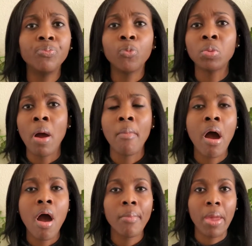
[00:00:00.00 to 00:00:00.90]
with my
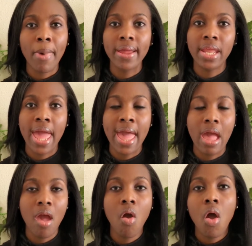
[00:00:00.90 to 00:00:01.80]
mom and my
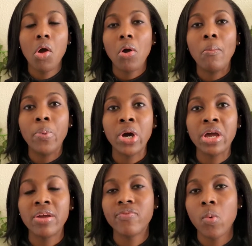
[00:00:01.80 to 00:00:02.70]
dad,
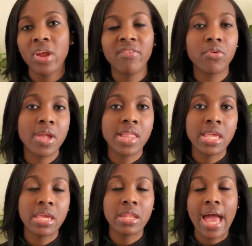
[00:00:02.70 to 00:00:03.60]
but for whatever
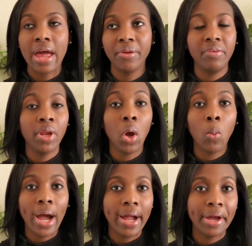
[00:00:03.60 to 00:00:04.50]
reason, I don't even know
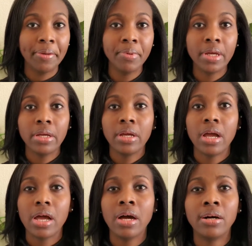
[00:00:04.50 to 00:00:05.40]
why.
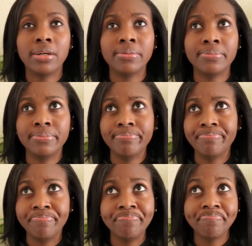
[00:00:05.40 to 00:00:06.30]
I
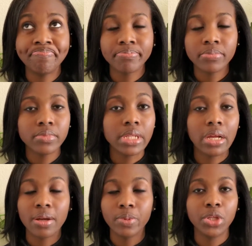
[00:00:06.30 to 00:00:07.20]

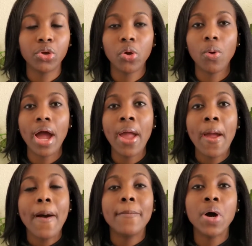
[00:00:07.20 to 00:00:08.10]
really don't know why,
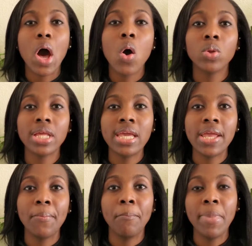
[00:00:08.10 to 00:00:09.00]
but
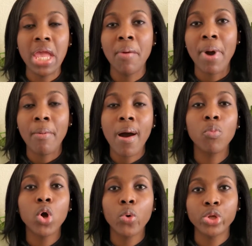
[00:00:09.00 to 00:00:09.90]
only me and my mom
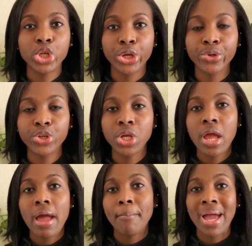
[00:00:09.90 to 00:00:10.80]
would go to church.
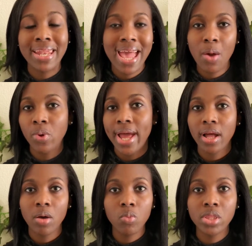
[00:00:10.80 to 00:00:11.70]
My dad would not
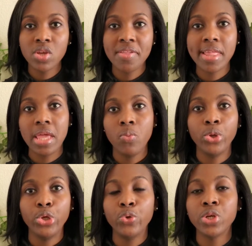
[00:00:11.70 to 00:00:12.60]
come with us. He
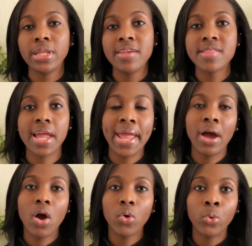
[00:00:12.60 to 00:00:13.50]
would usually stay
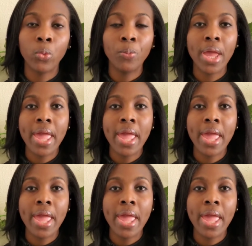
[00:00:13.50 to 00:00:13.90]
home,